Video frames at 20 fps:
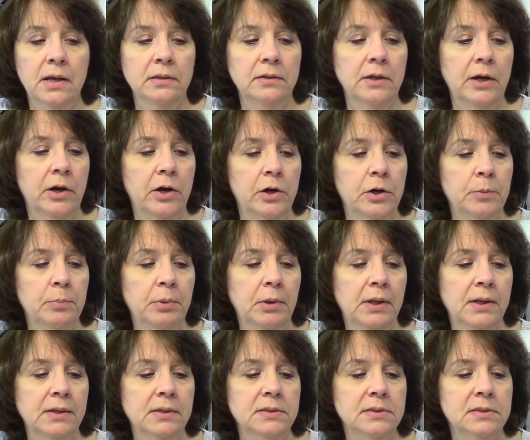Now our
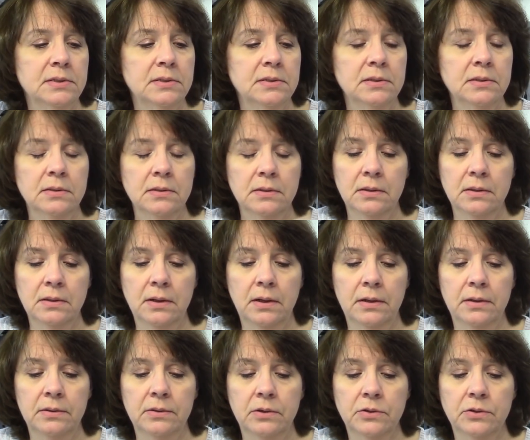place uh,